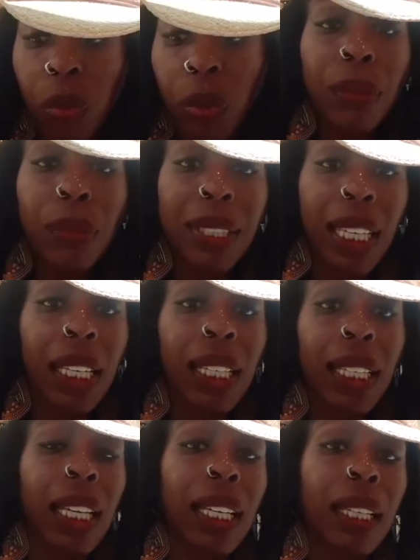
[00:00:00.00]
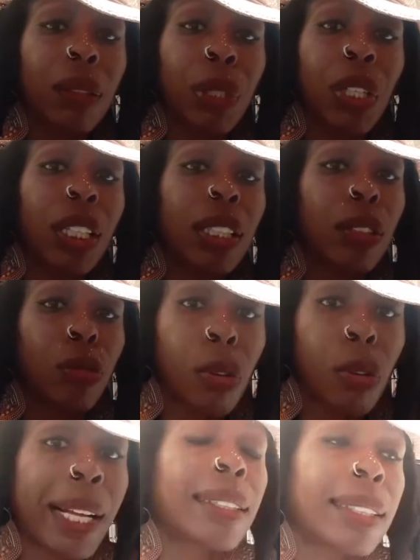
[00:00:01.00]
he was kikiing with all his
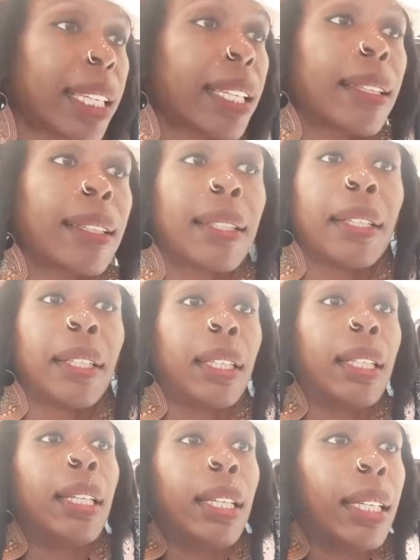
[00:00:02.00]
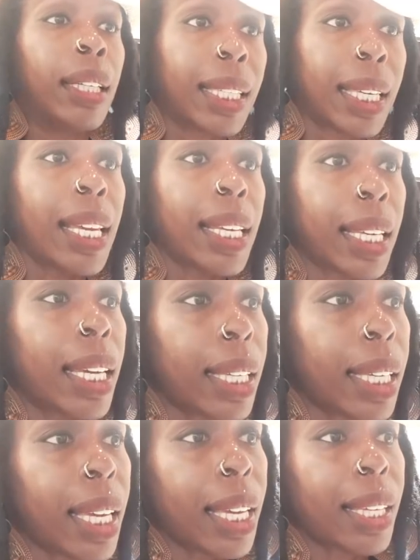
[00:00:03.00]
rotten teeth,
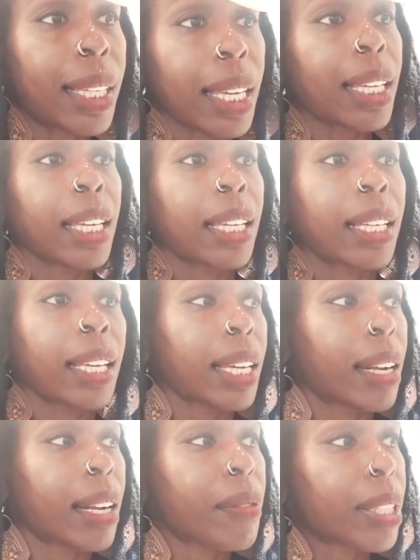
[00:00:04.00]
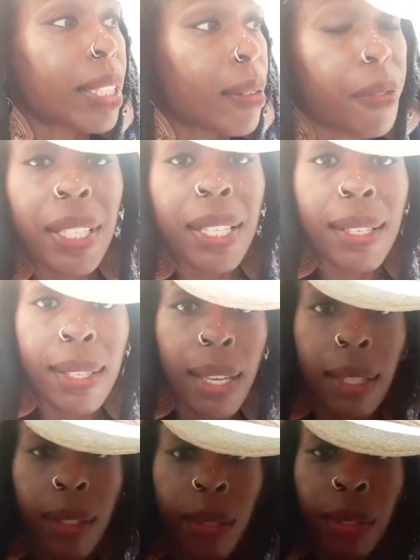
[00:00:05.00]
kiki at everything 50
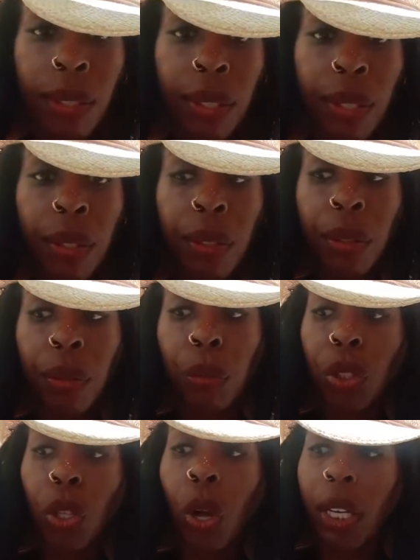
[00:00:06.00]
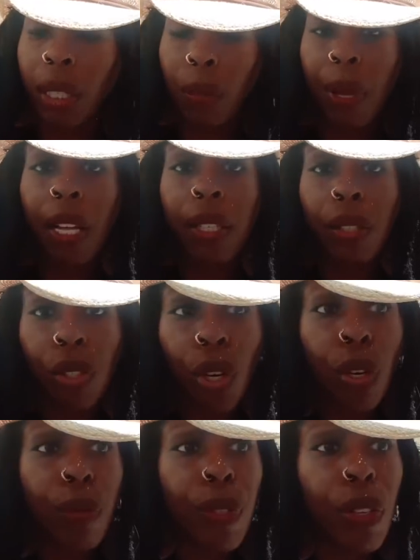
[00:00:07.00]
Cent was talking about in
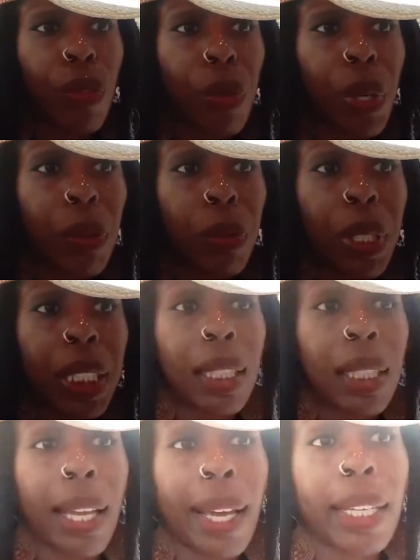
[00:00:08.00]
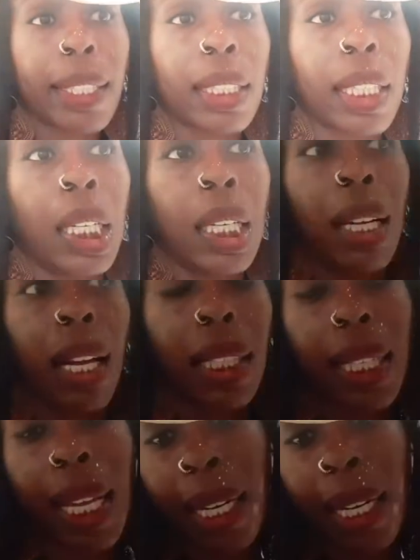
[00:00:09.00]
terms of what he liked, a lot